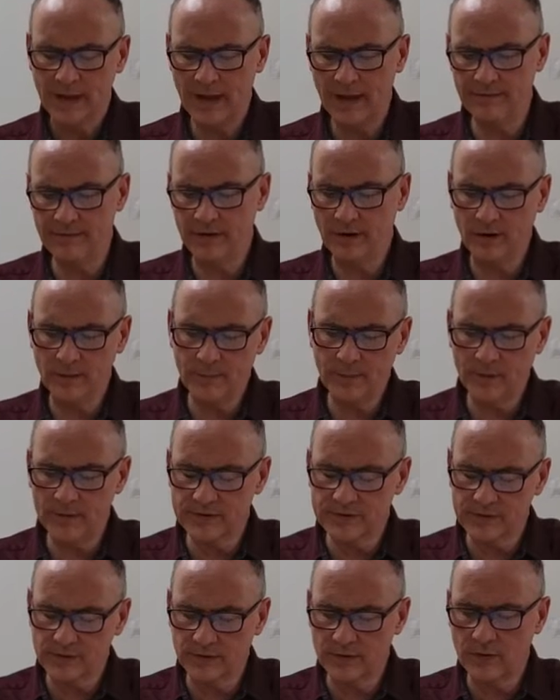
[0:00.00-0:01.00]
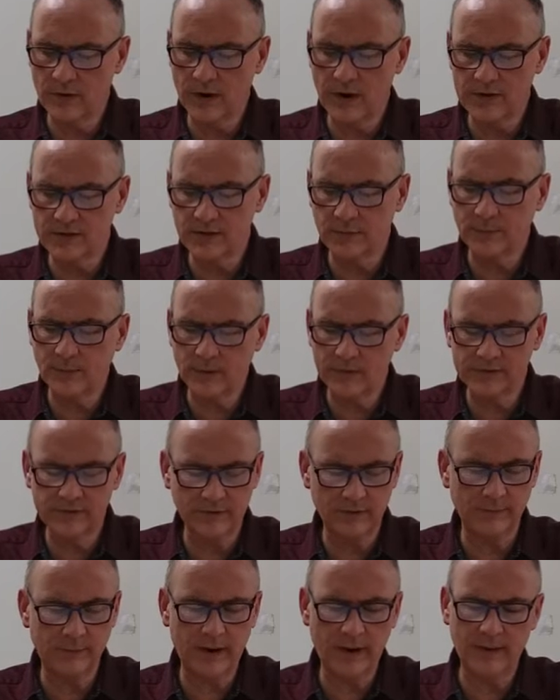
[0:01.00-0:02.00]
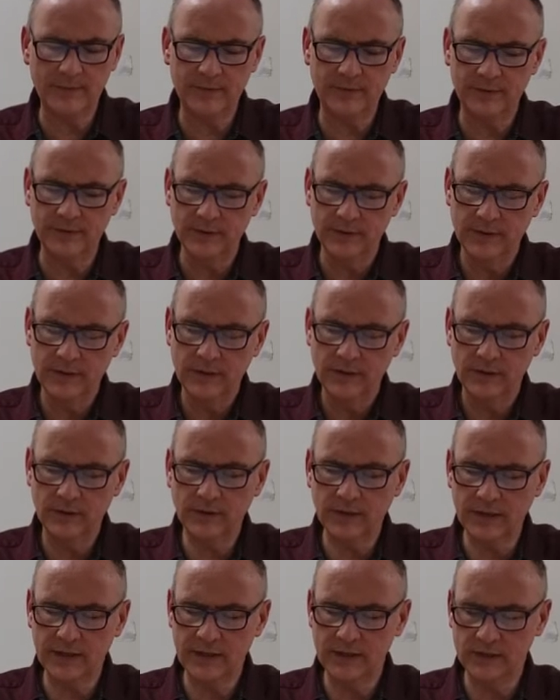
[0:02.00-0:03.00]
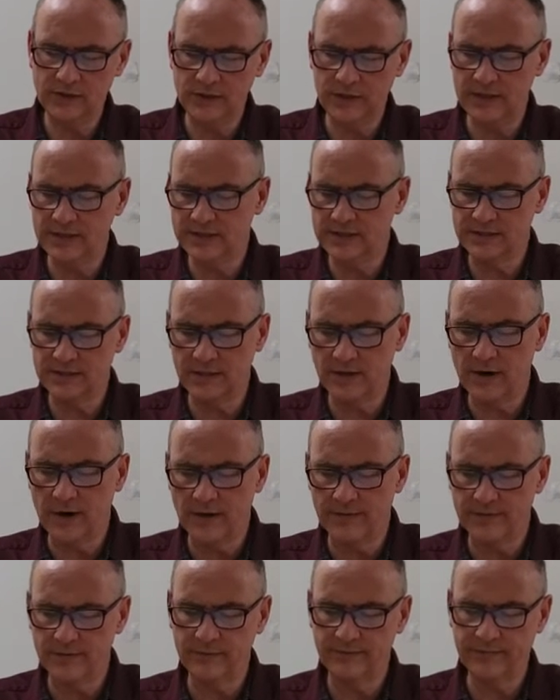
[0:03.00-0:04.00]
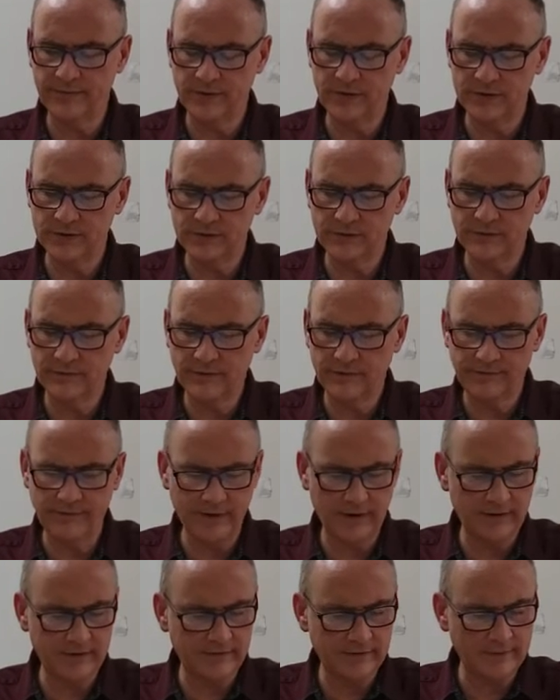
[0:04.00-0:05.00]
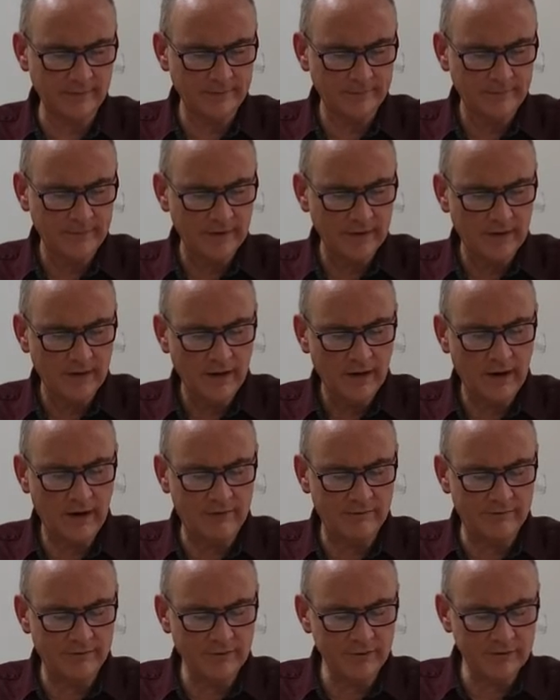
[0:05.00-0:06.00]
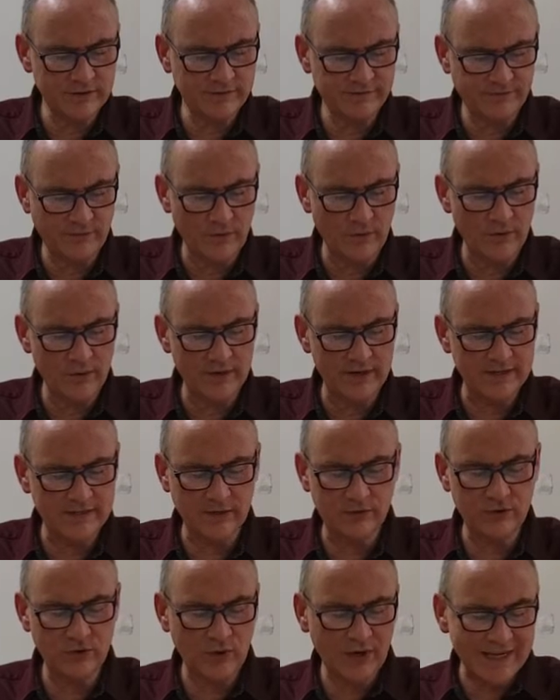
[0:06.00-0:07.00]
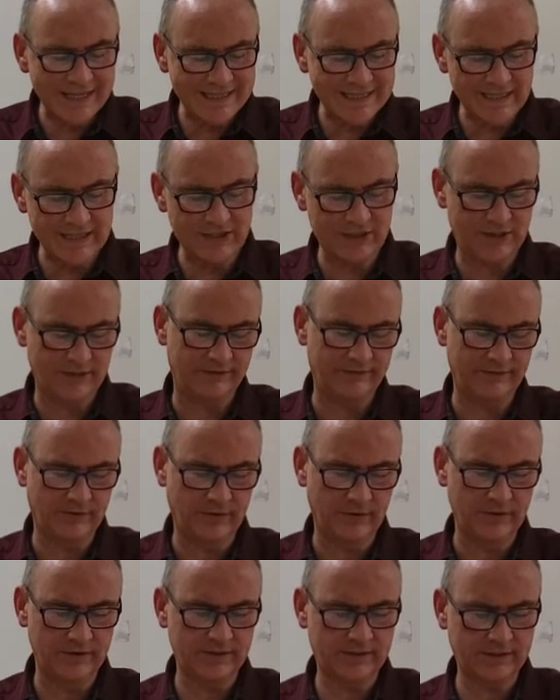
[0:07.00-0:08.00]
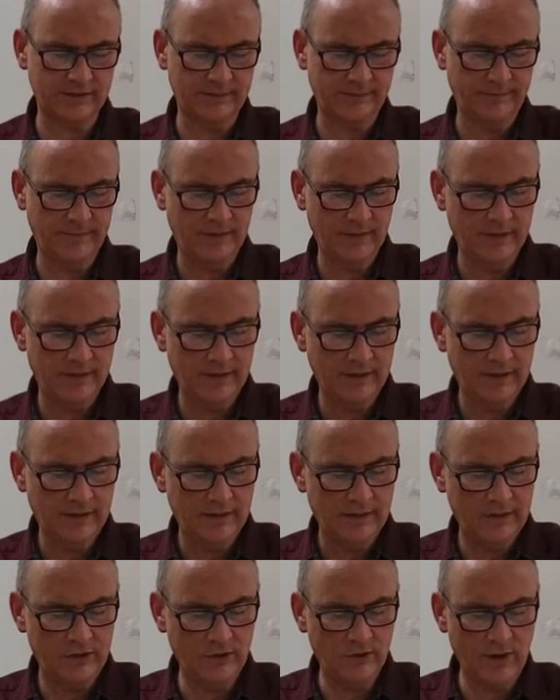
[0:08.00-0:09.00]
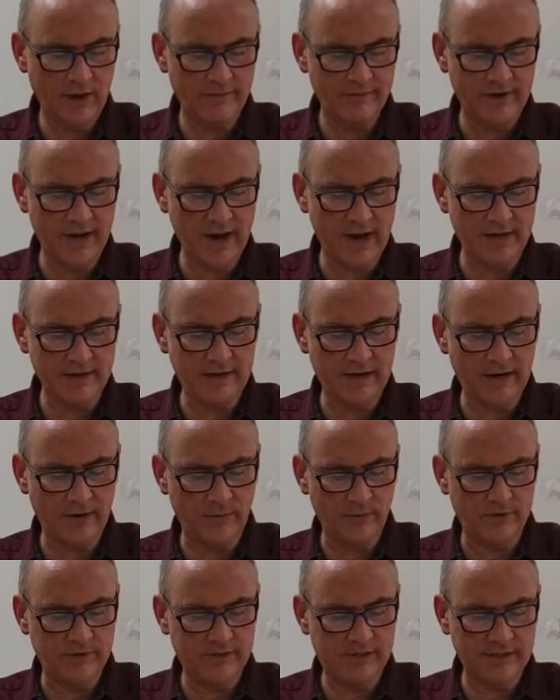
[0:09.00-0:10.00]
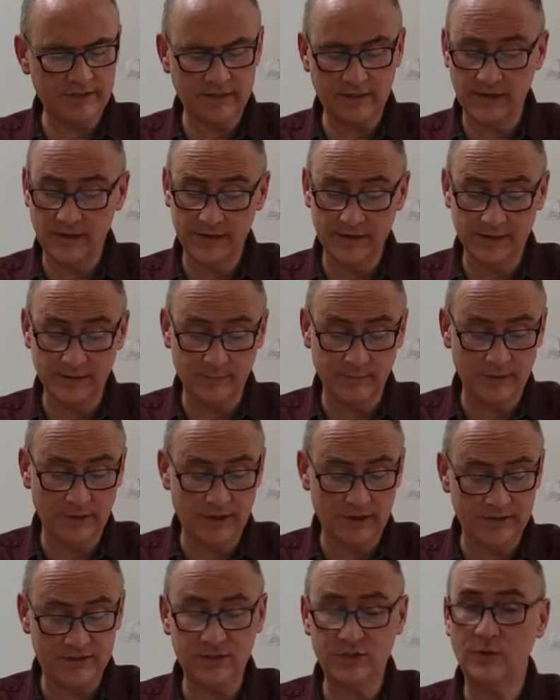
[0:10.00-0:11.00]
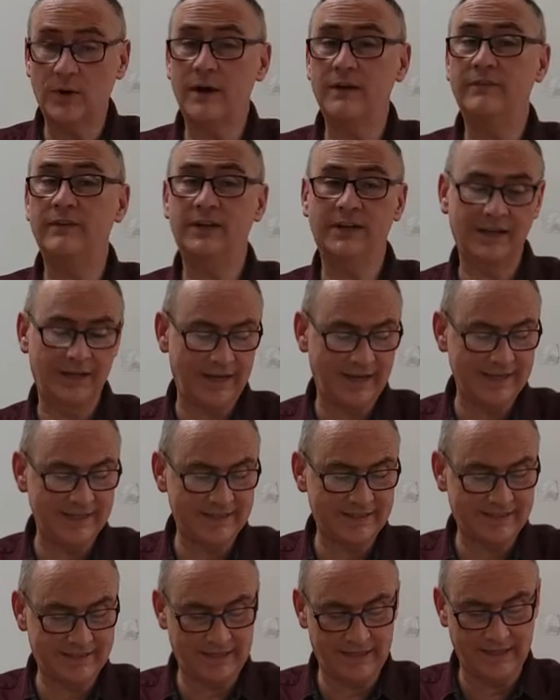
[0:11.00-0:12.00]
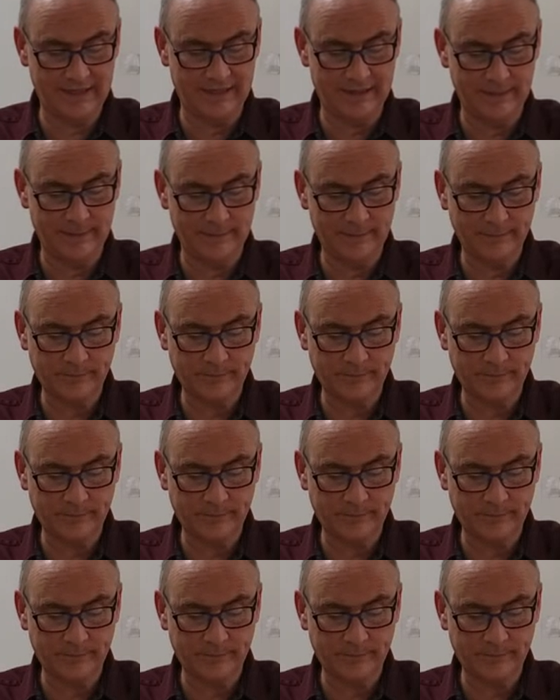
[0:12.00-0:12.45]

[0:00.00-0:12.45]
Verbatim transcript: having our personal cross, our personal Bible, looking to Jesus, the author and finisher of our faith. Uh, verse 4 is a transition verse. You have not yet resisted unto blood, striving against sin.